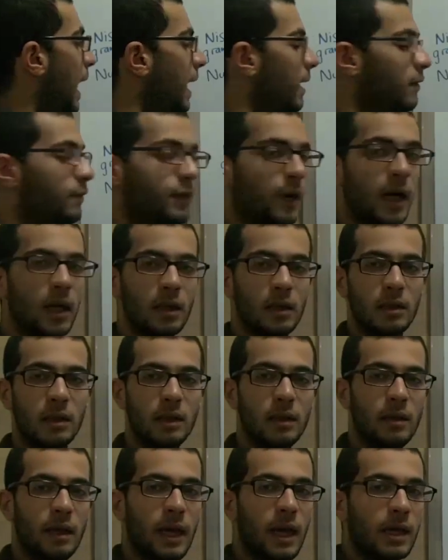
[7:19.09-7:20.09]
And
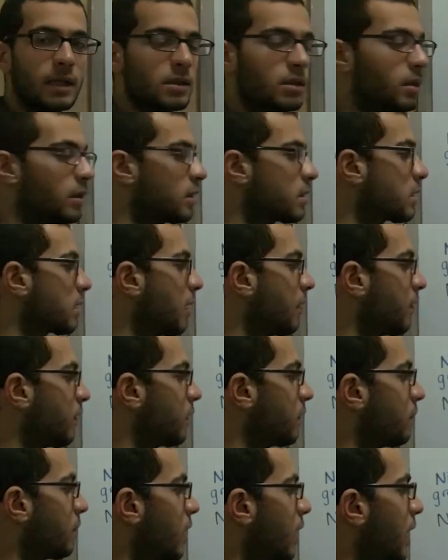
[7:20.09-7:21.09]
finally, the axon is
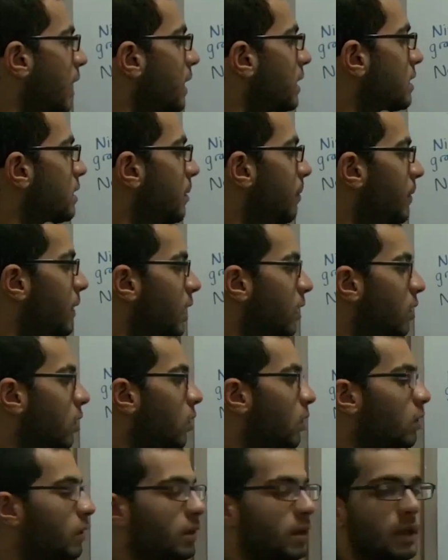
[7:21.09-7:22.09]
covered by something
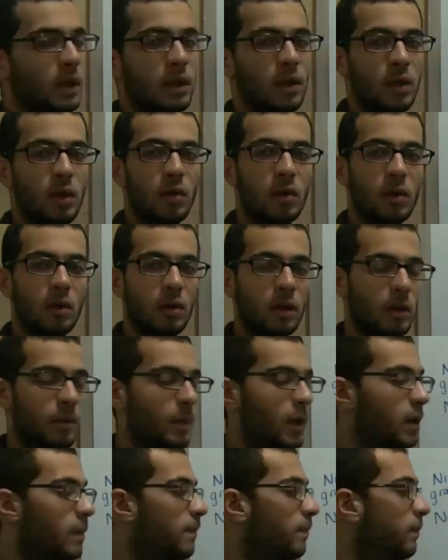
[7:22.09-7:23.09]
called the
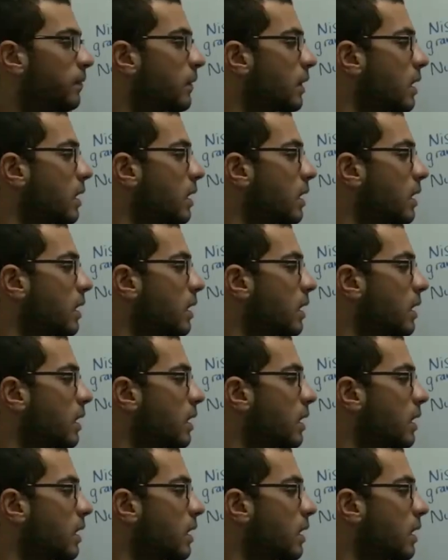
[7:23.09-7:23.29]
neurolemma.